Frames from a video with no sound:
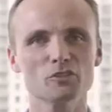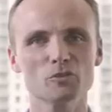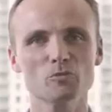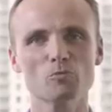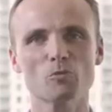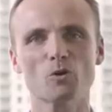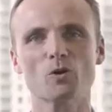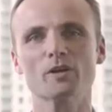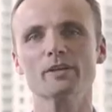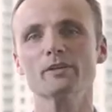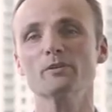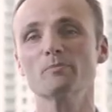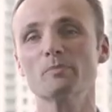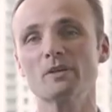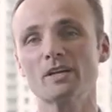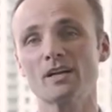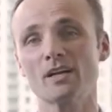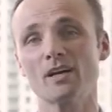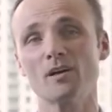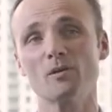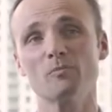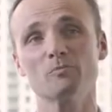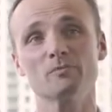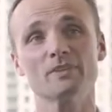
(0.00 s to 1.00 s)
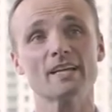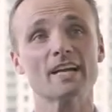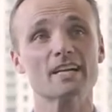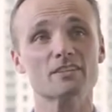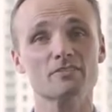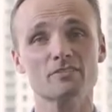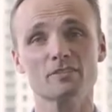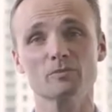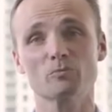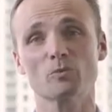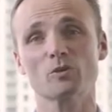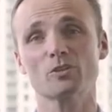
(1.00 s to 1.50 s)
do more. You become
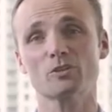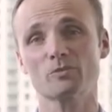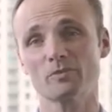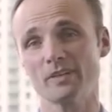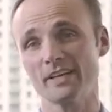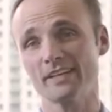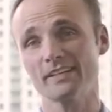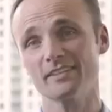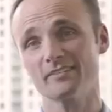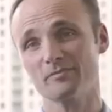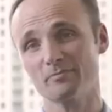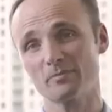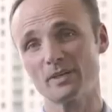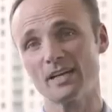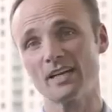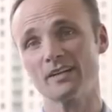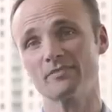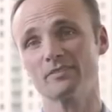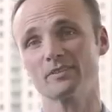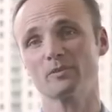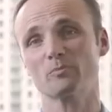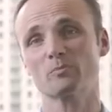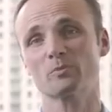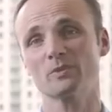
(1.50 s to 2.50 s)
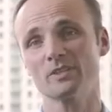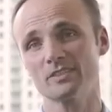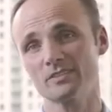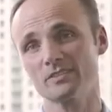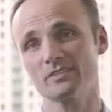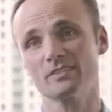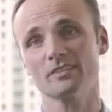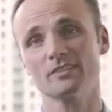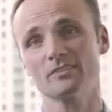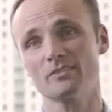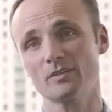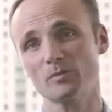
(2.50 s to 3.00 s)
naturally more creative by having the
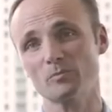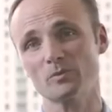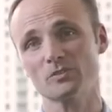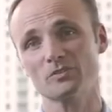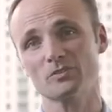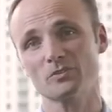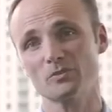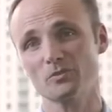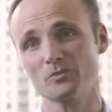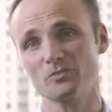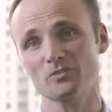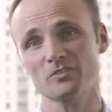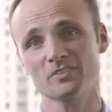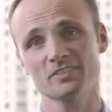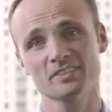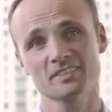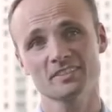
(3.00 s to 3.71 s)
printer and the Dremel tools.